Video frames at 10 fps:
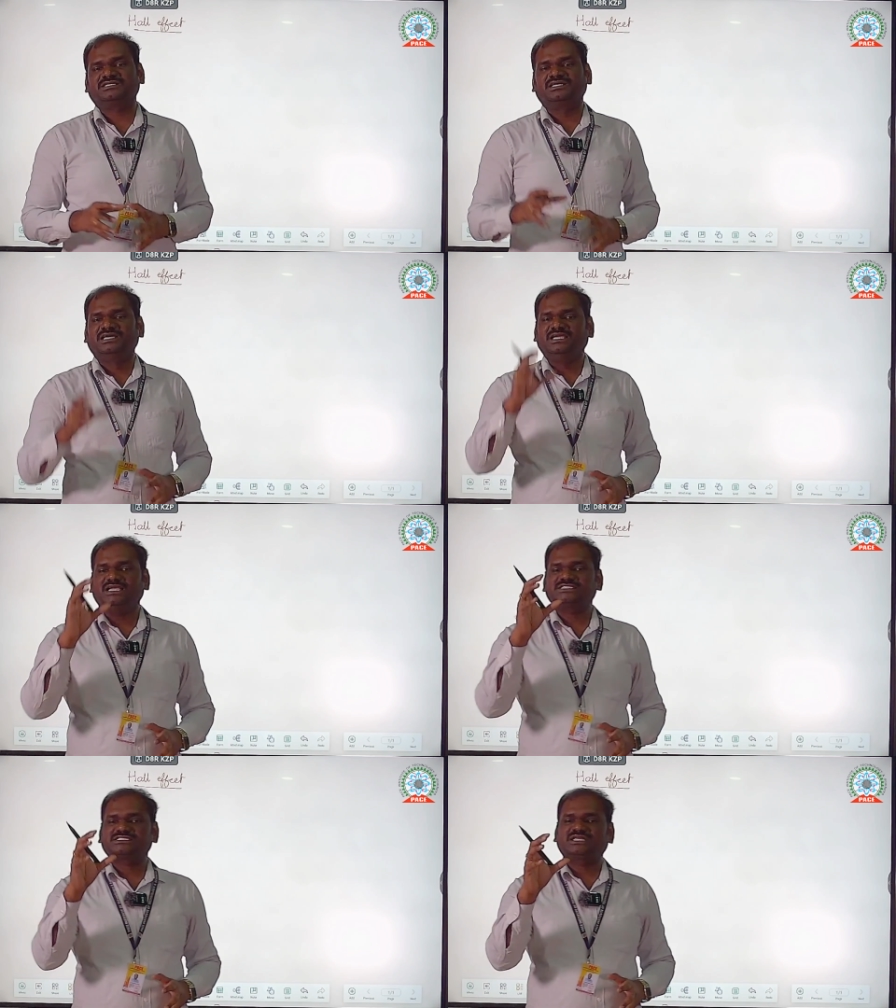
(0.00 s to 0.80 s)

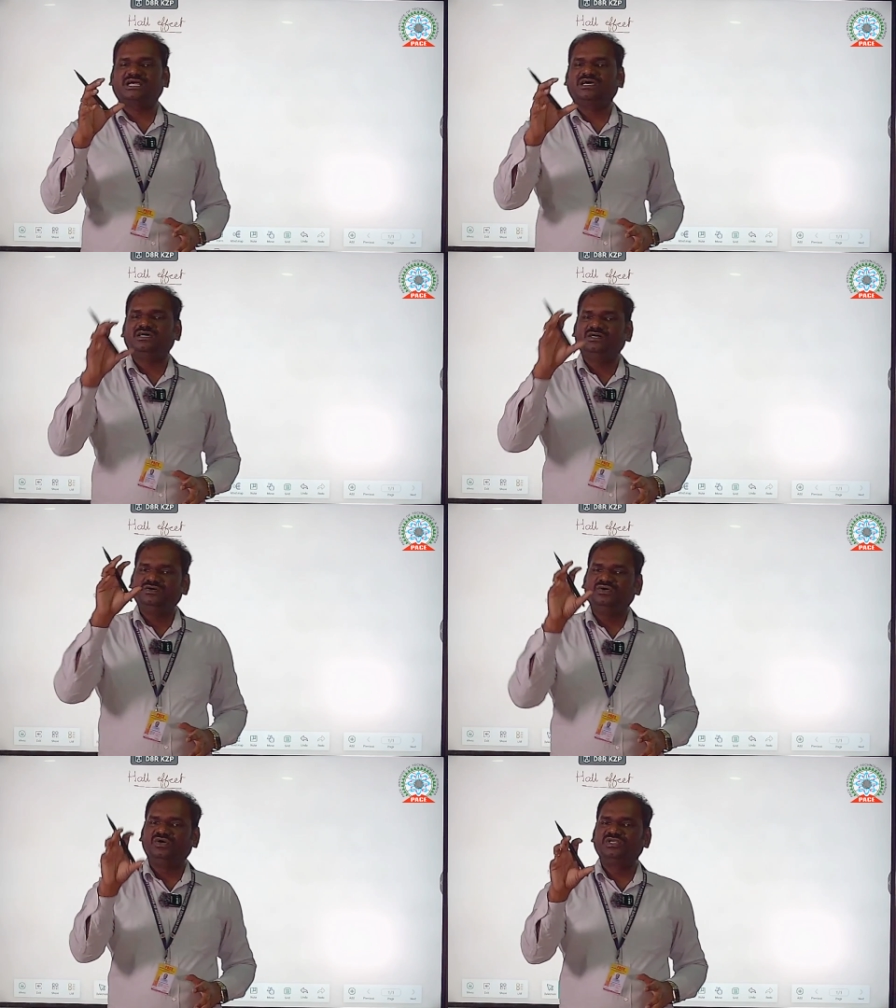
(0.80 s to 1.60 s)
extra
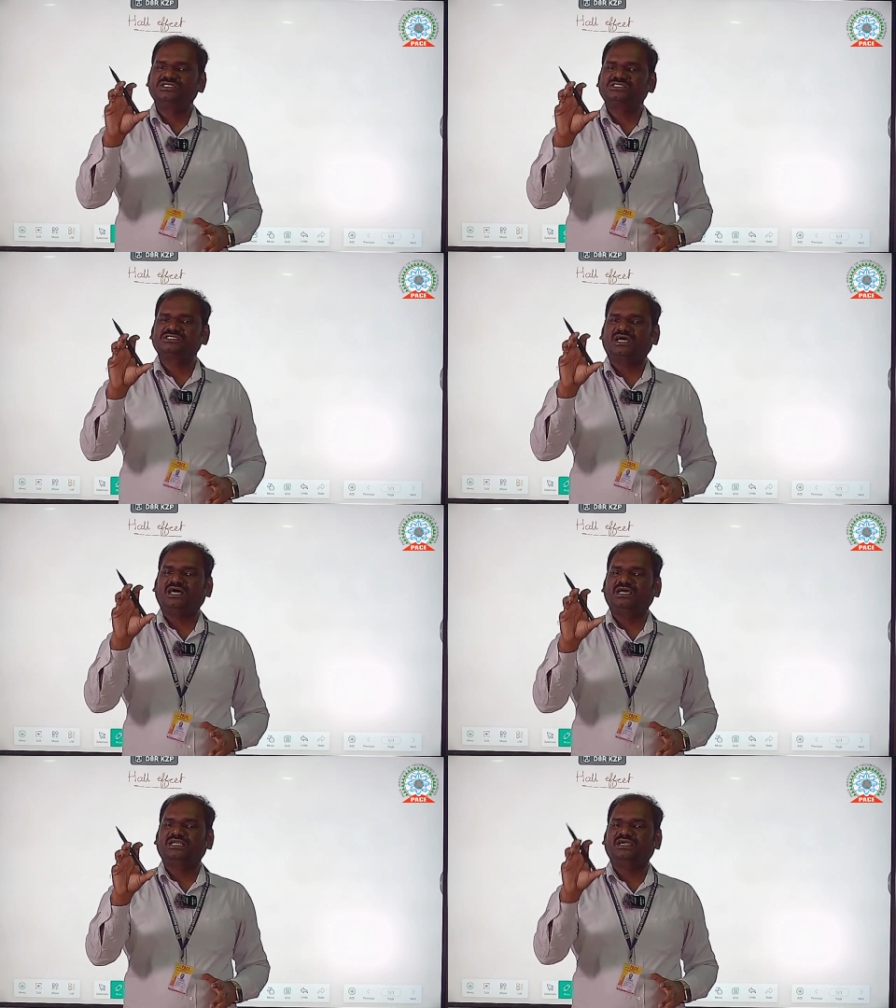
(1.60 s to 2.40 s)
holes are
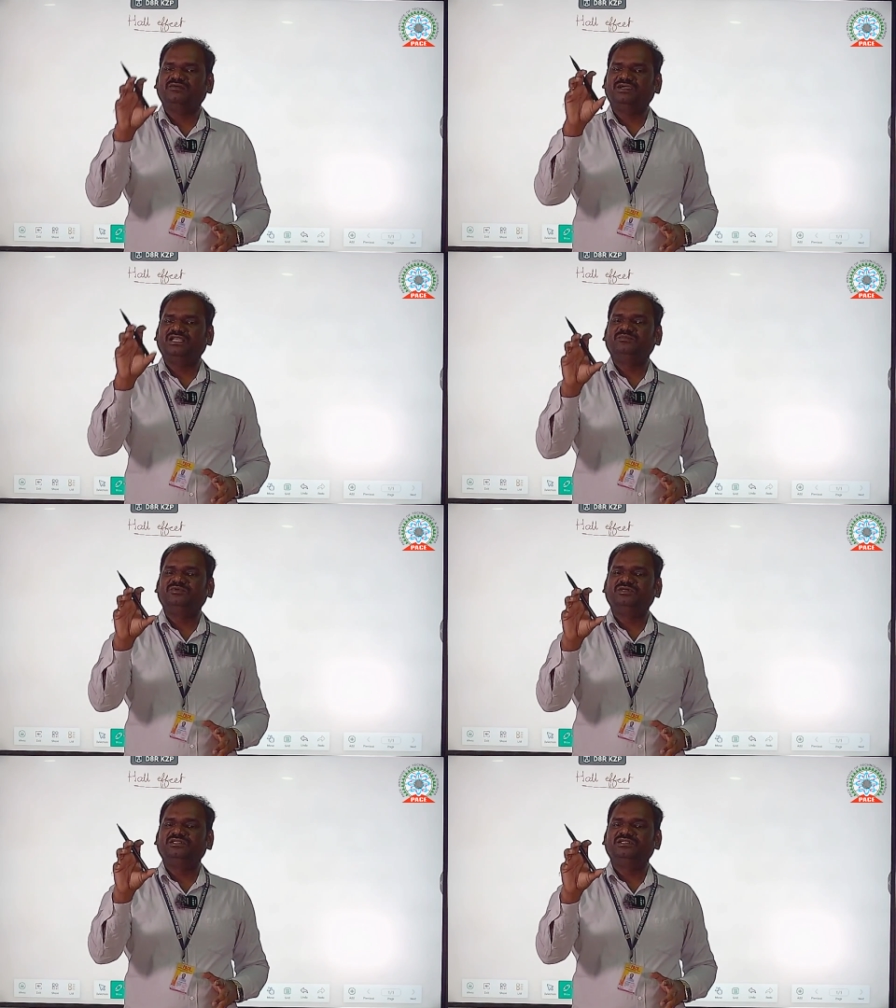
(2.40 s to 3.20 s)

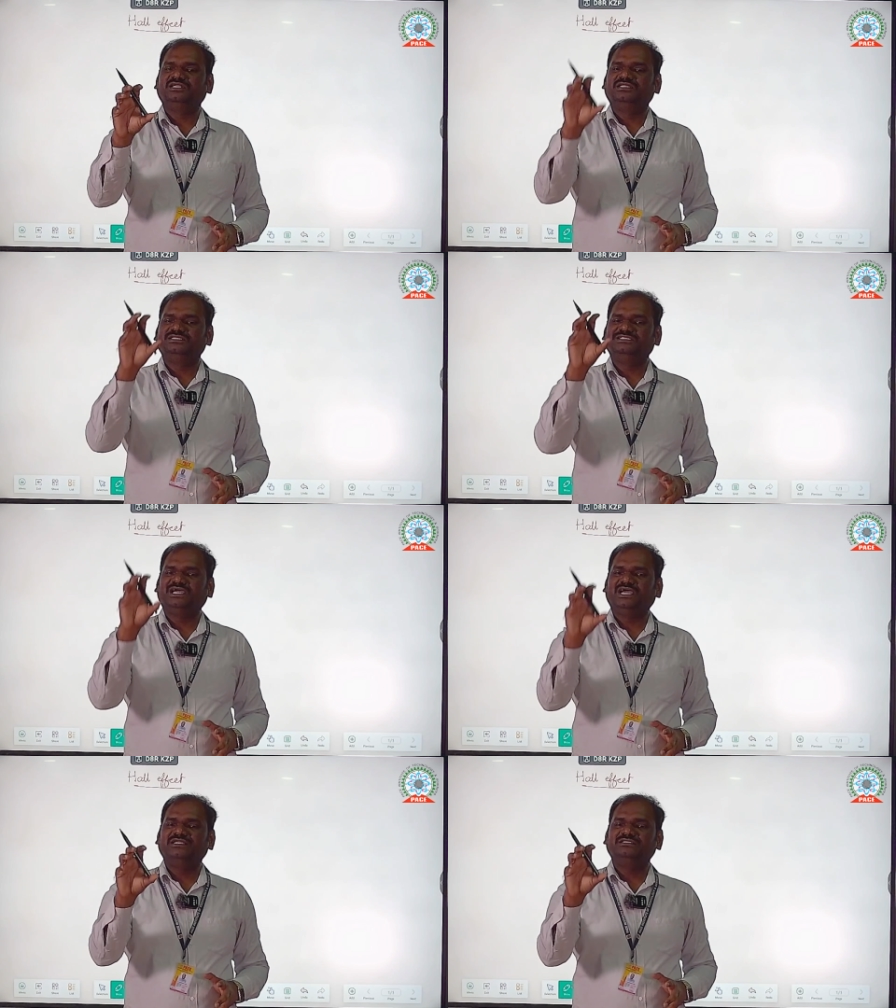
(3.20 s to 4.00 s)
available
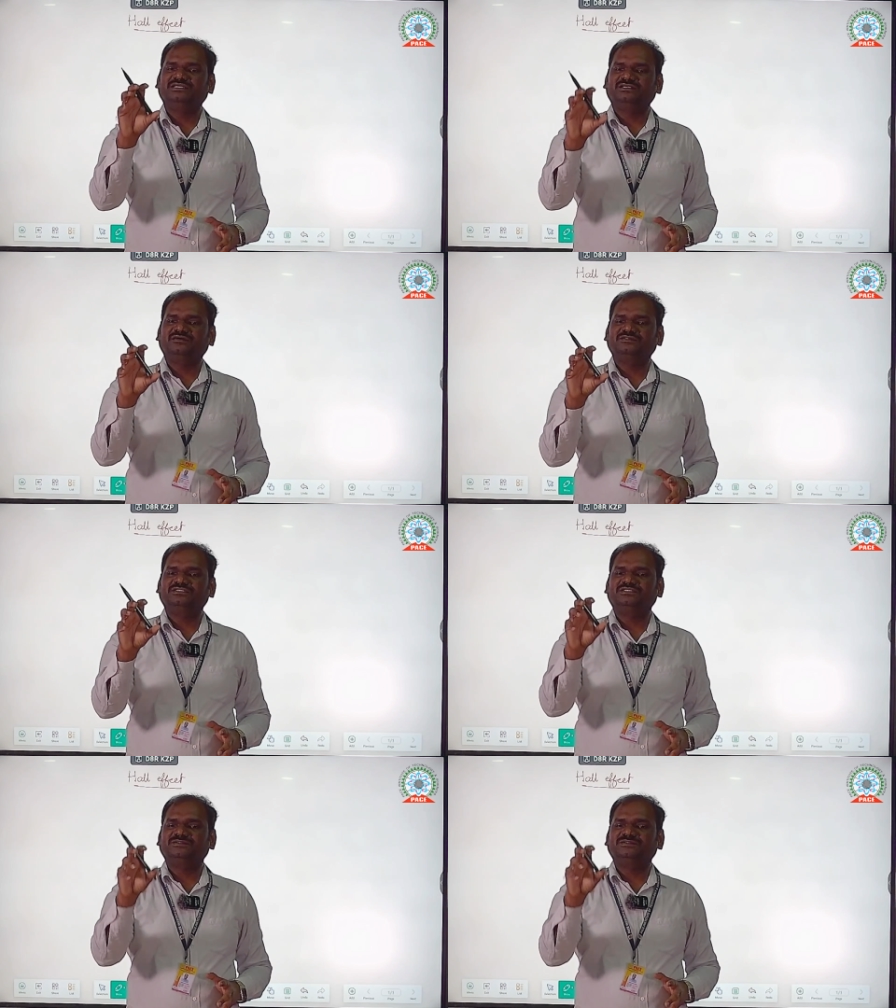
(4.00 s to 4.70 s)
than that of